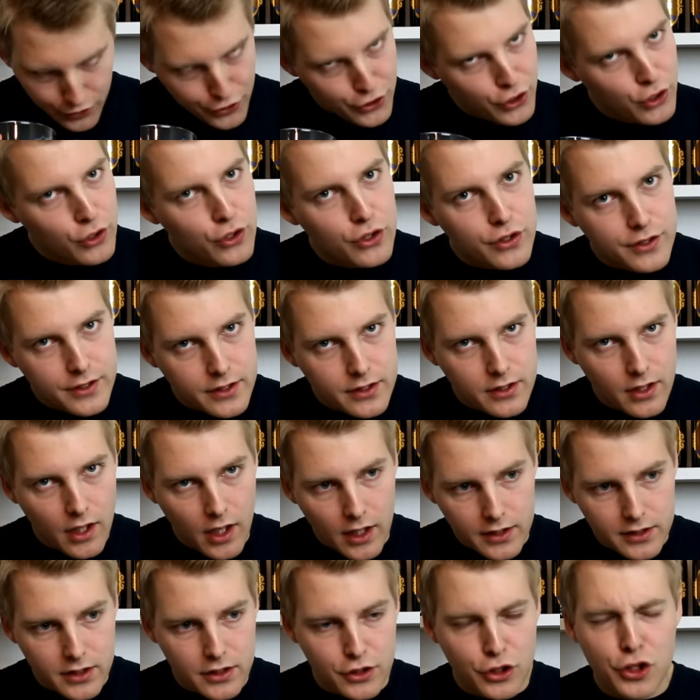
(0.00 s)
Cured
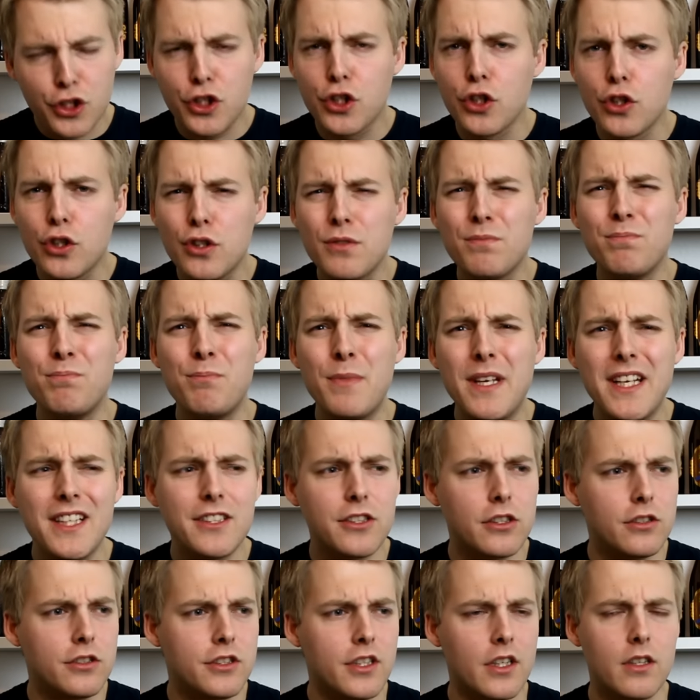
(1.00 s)
sausage, cured
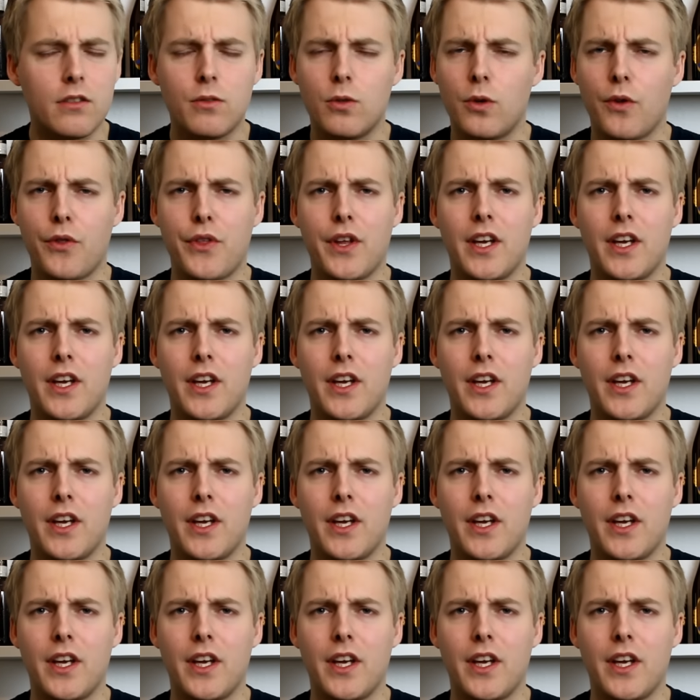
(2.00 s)
meats in general.